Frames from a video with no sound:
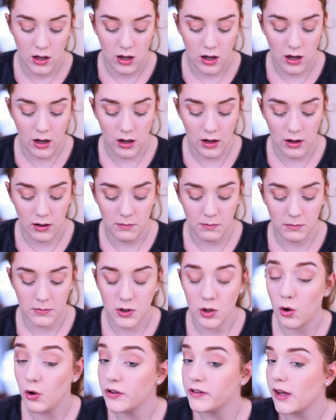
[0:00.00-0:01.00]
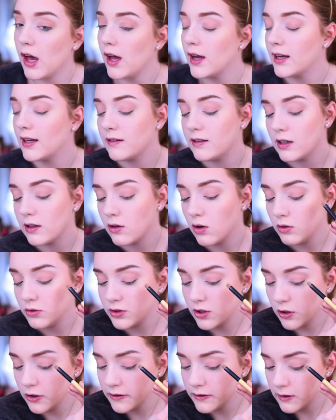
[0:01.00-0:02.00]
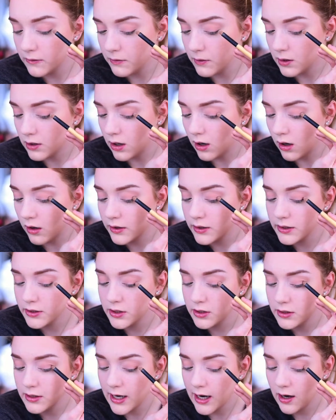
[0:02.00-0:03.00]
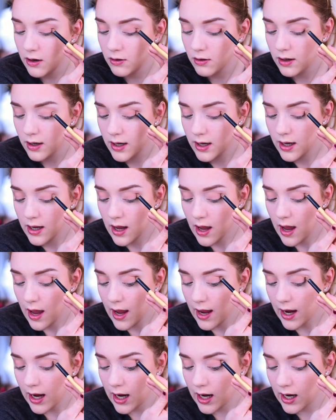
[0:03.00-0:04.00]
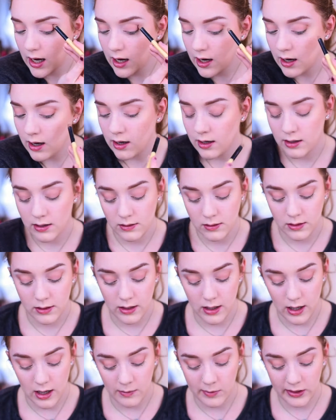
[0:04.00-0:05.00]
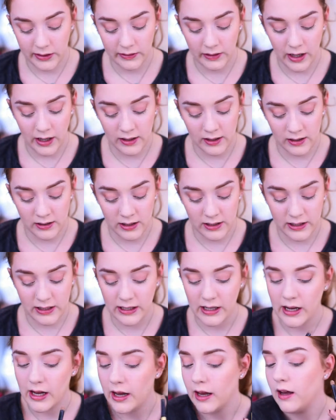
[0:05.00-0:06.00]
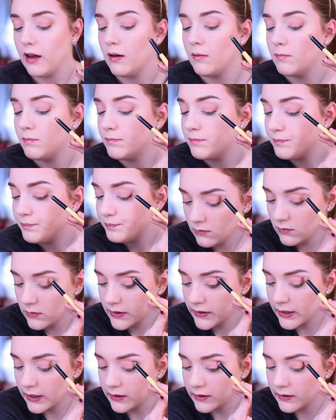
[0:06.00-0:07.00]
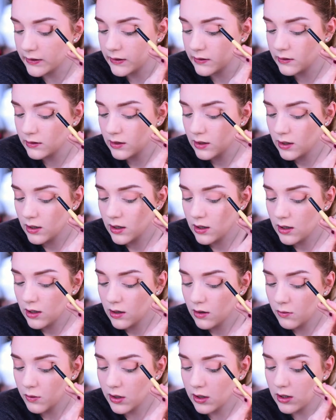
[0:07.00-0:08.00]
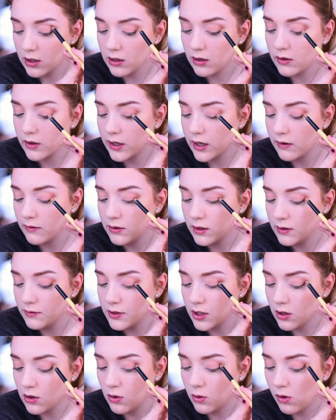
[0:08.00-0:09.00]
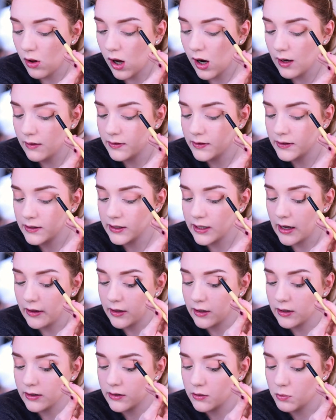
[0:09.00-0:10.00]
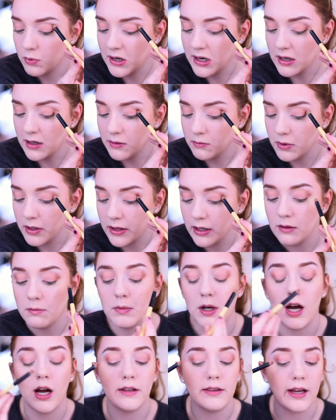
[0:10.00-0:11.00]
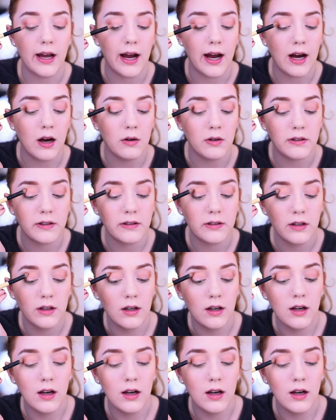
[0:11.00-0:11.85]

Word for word: um, Tulsa. He's at Tulsa for college now and I'm excited to see him since we literally have lived our whole lives together. It's weird with him not in the house.